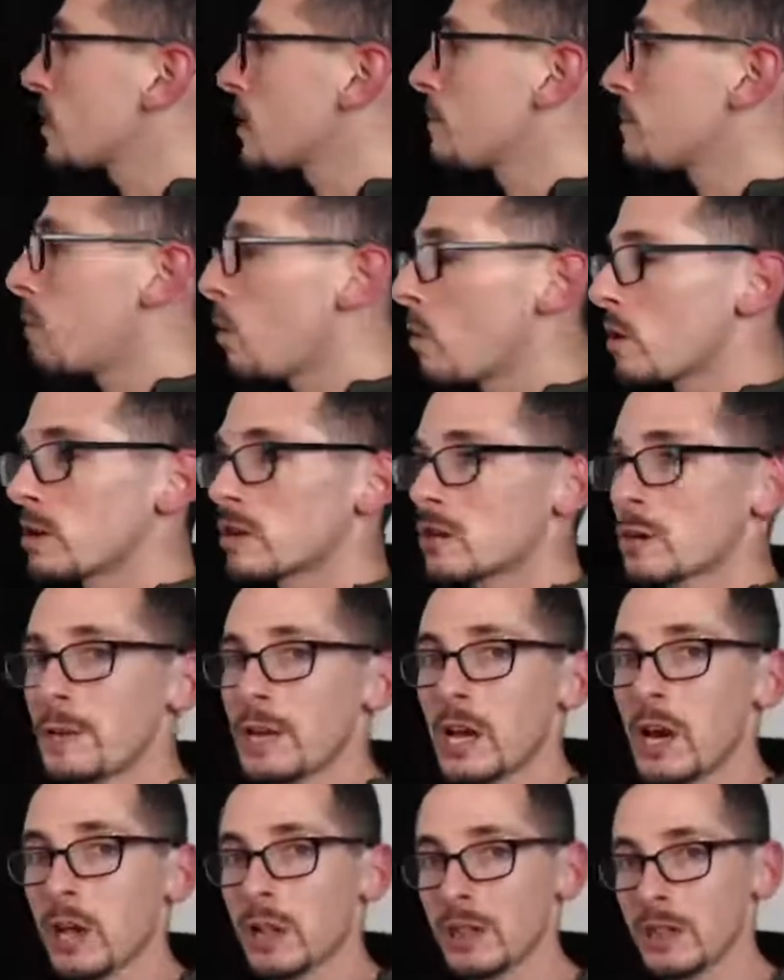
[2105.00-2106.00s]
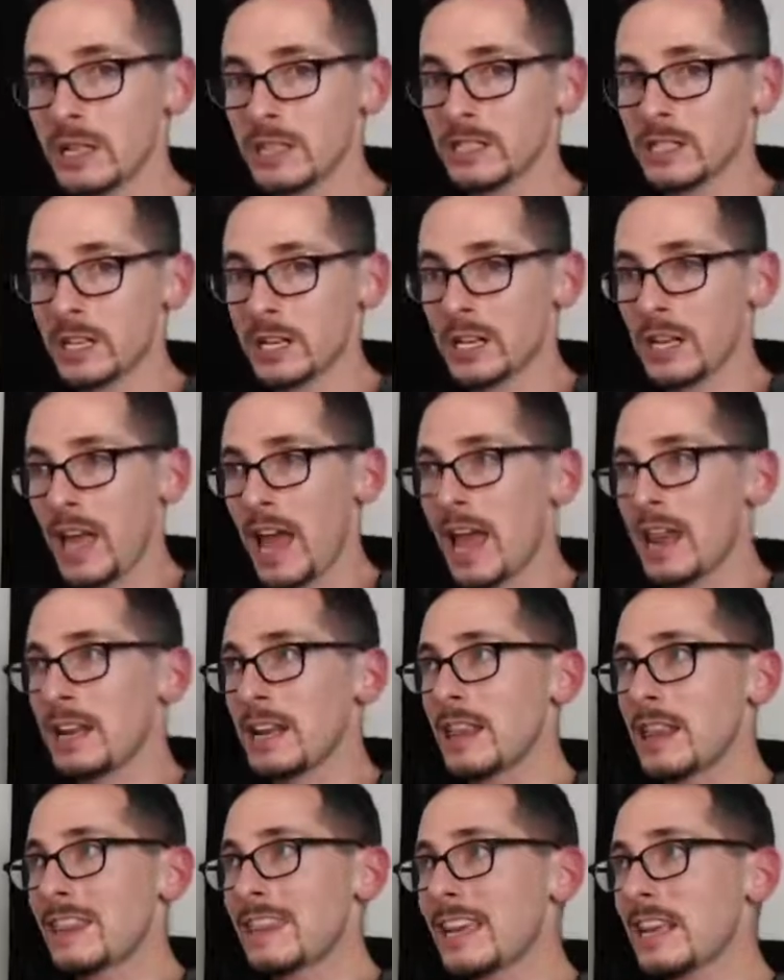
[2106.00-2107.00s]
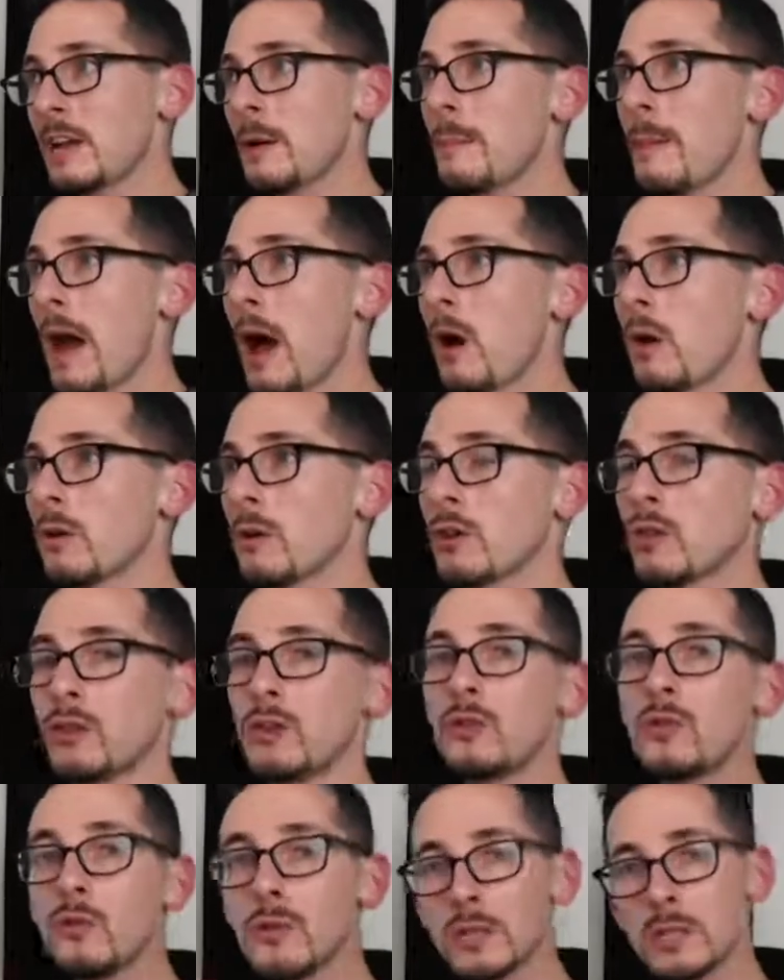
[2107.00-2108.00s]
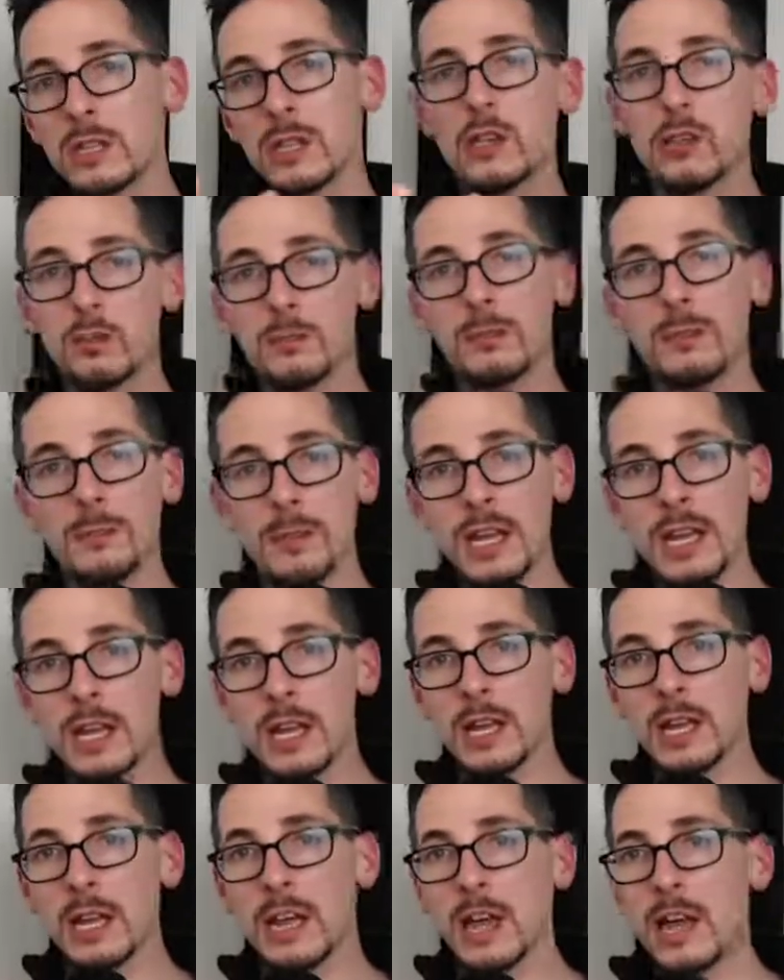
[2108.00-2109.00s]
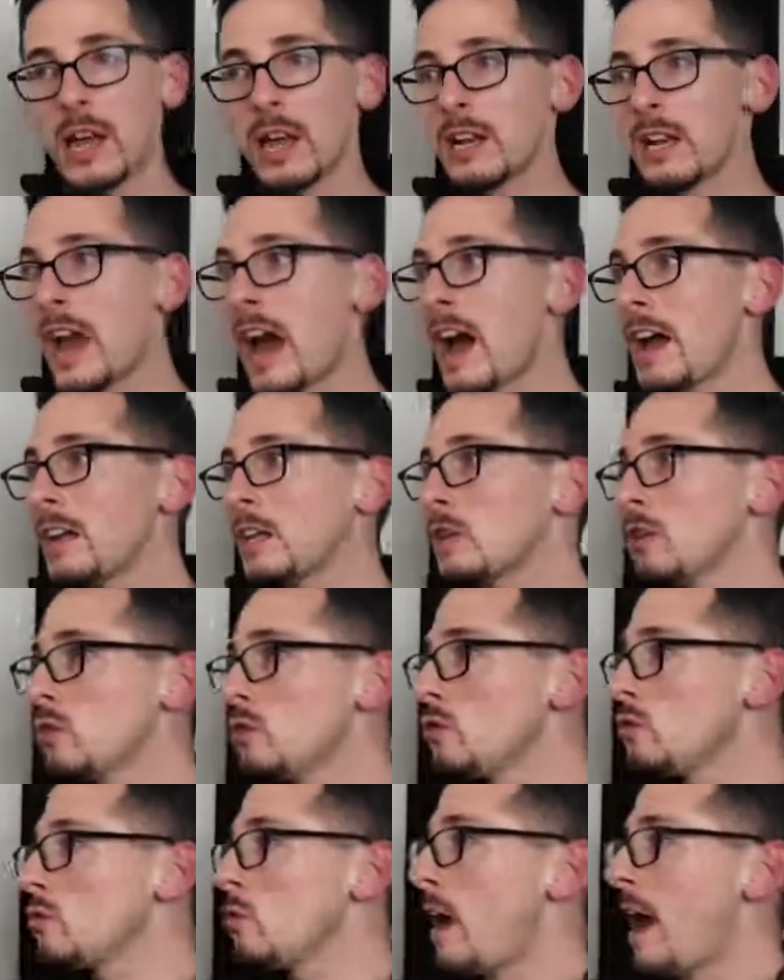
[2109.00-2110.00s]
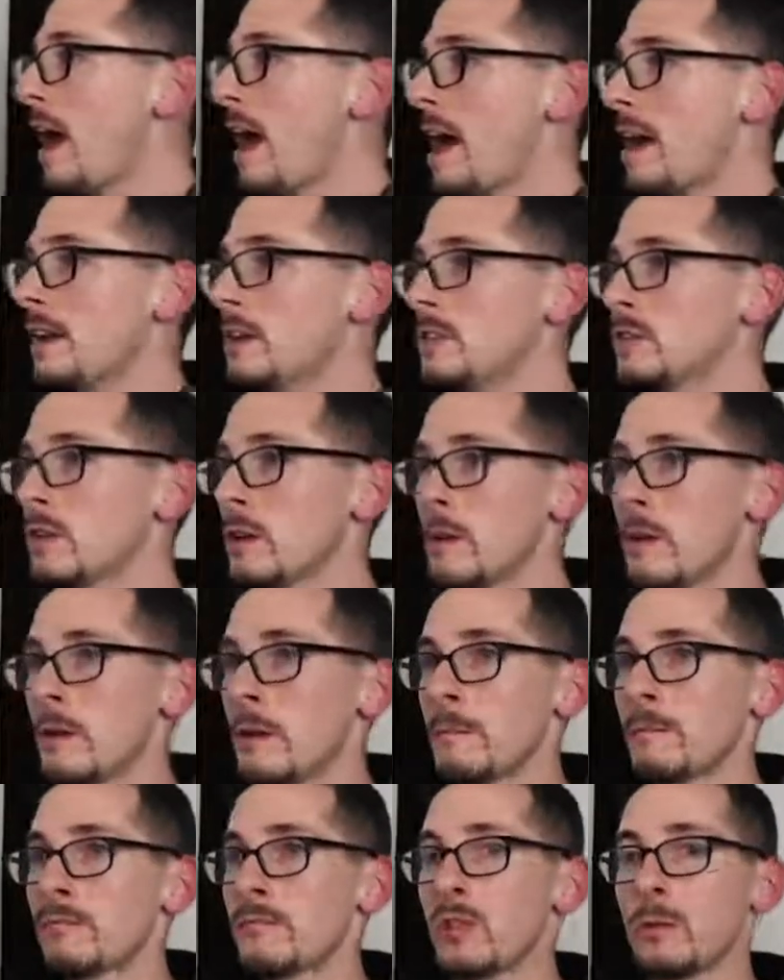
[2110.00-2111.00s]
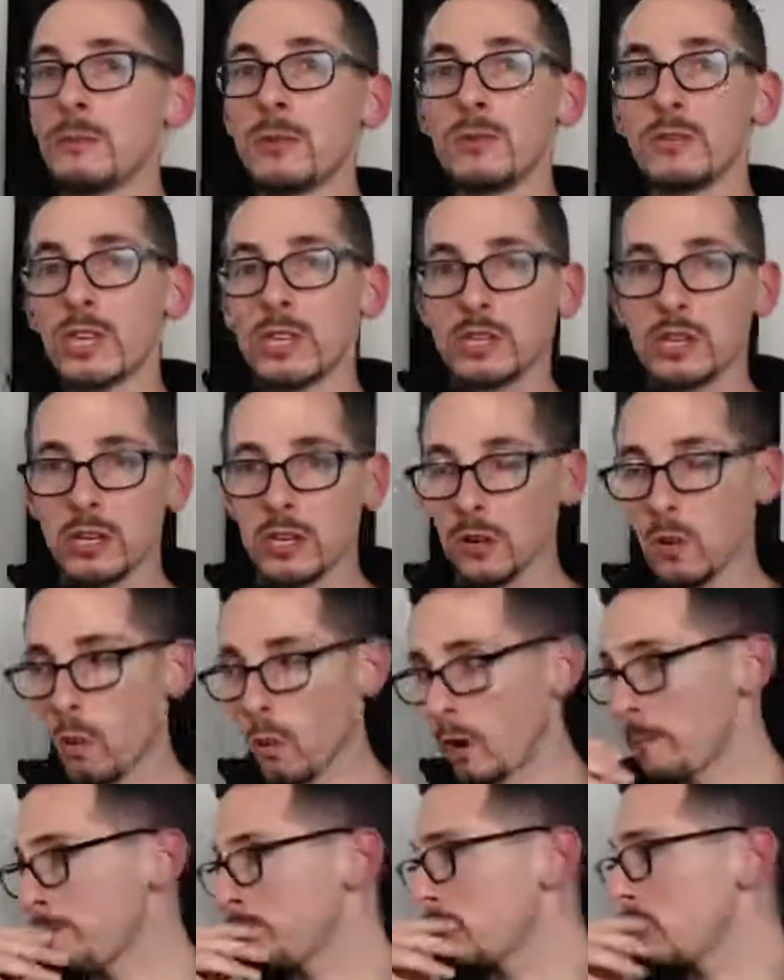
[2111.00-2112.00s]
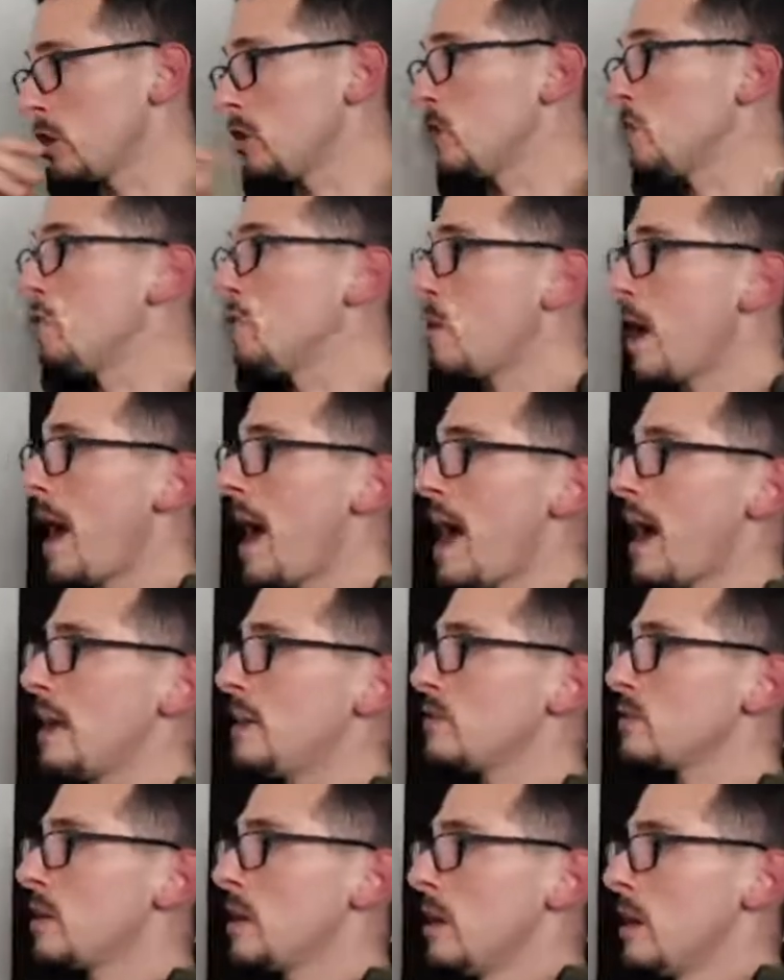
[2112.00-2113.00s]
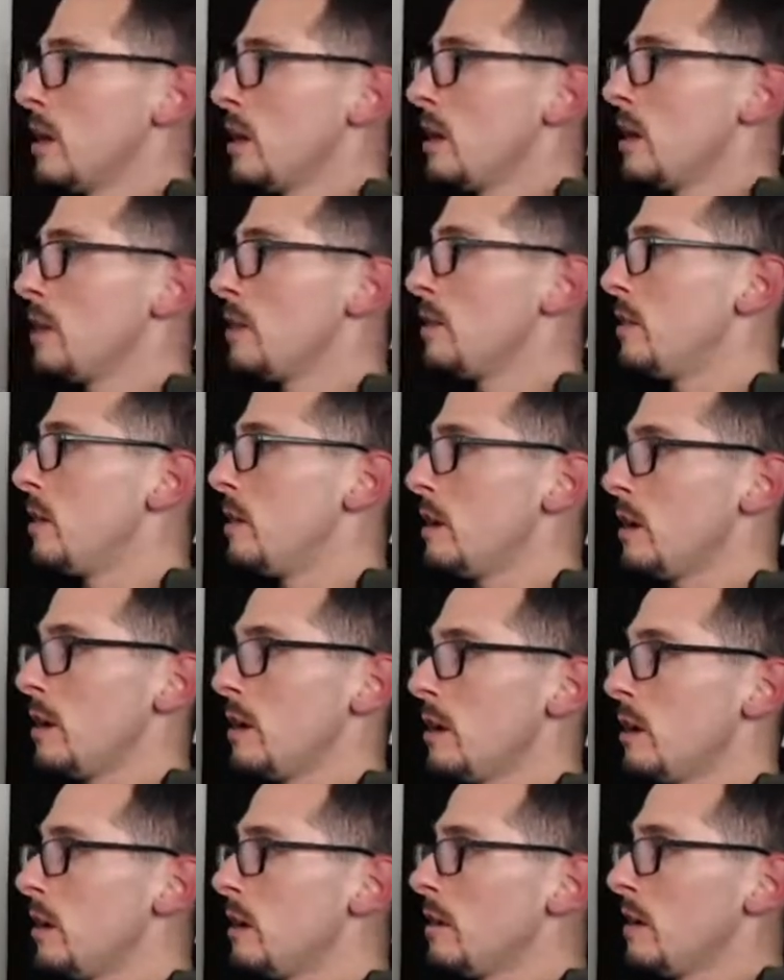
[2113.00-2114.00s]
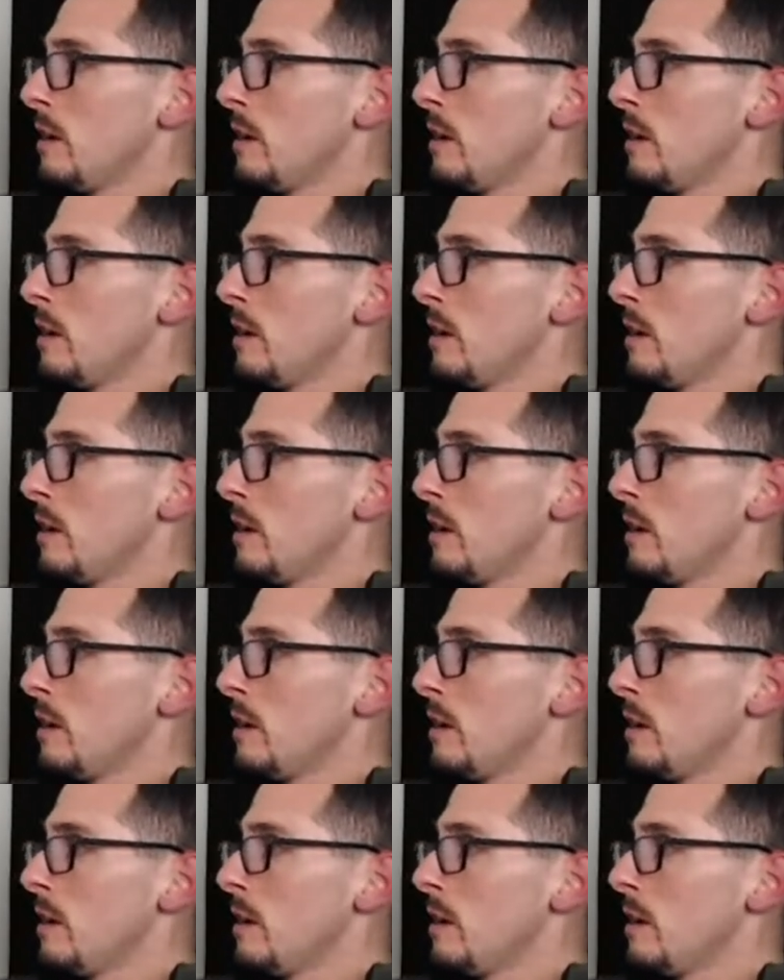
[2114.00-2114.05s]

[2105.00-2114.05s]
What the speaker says: important to be holistic and think about you as the human being, not you as the musician or you as the